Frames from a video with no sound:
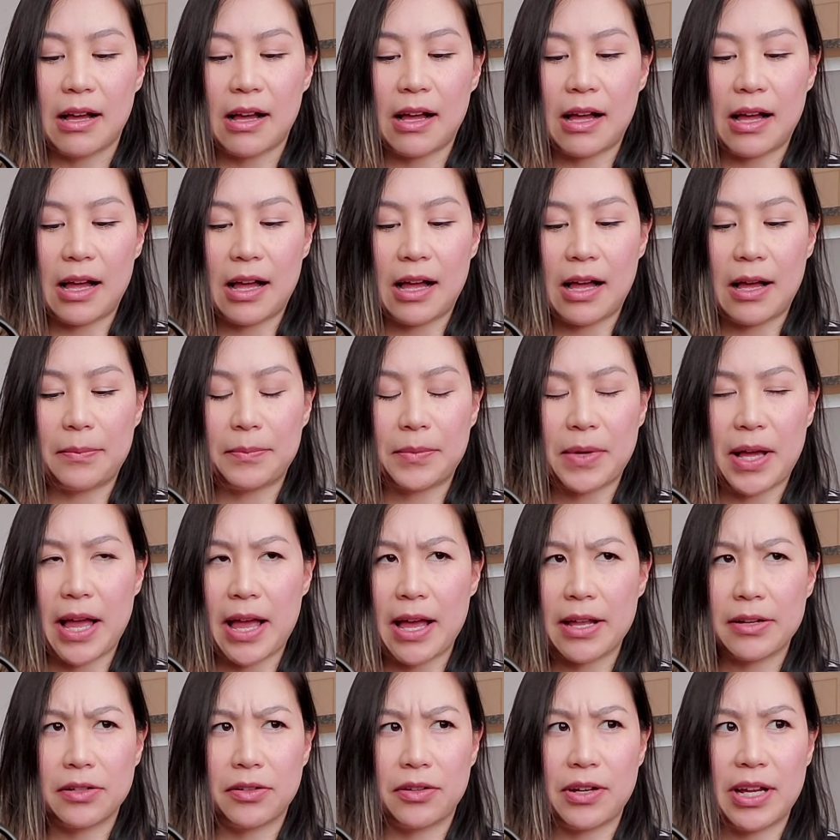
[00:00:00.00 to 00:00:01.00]
I
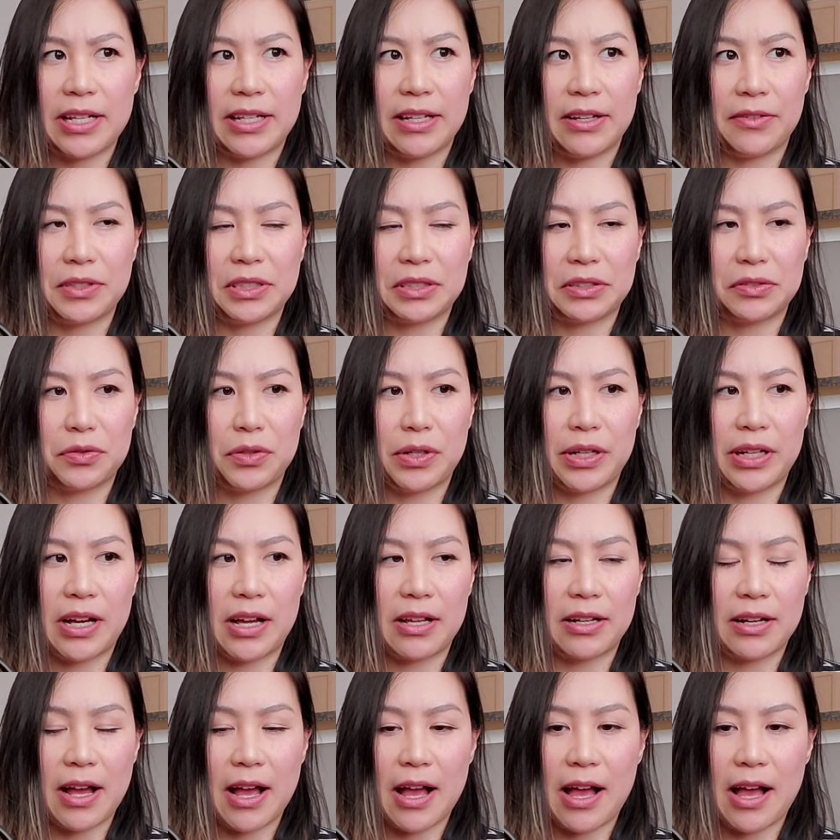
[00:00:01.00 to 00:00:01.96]
had no idea what was going on.